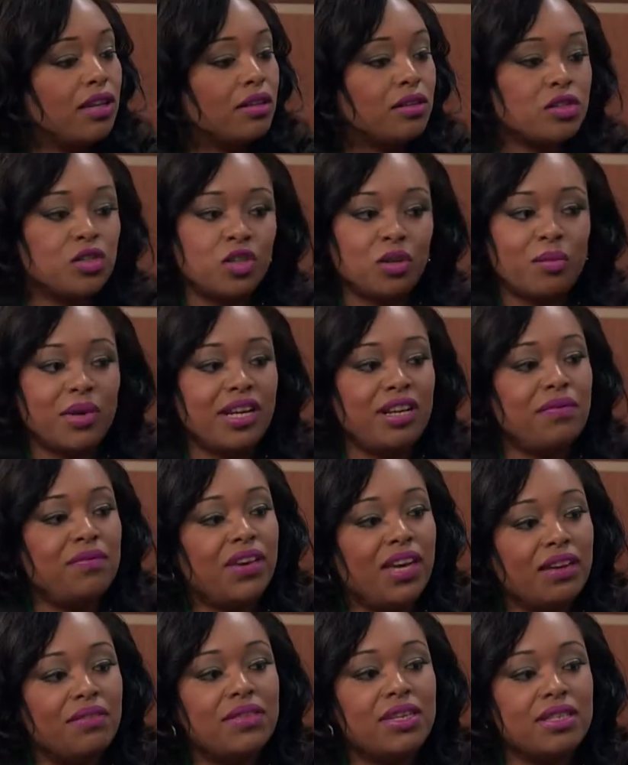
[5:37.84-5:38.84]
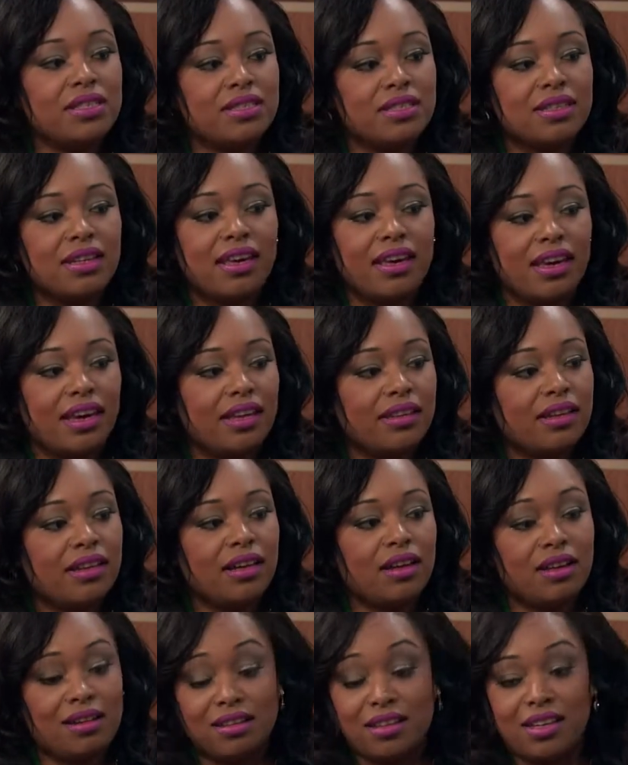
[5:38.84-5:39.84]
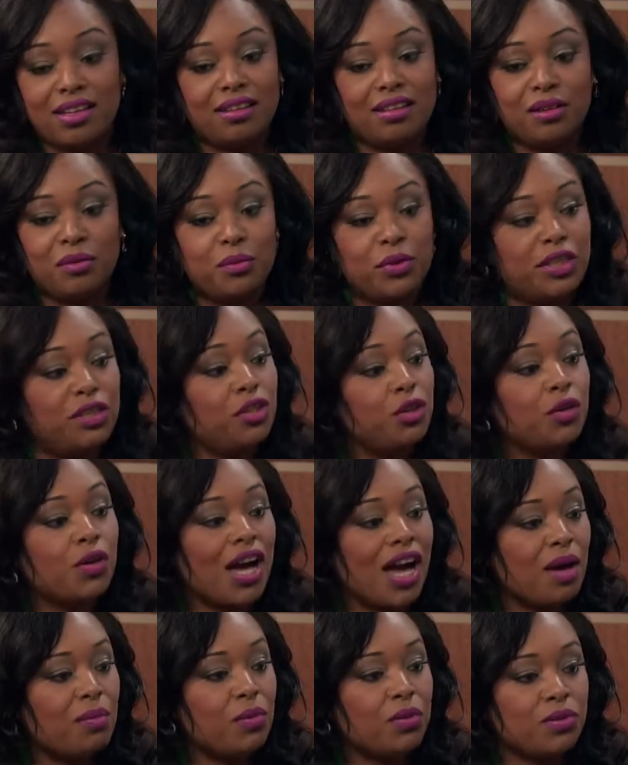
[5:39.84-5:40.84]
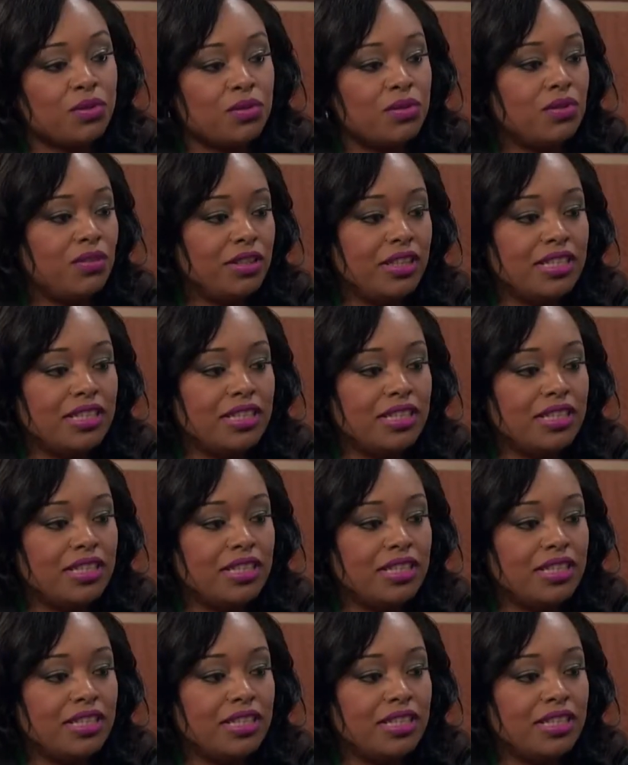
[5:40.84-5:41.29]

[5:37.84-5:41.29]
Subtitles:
welcomed so many babies and with new couples.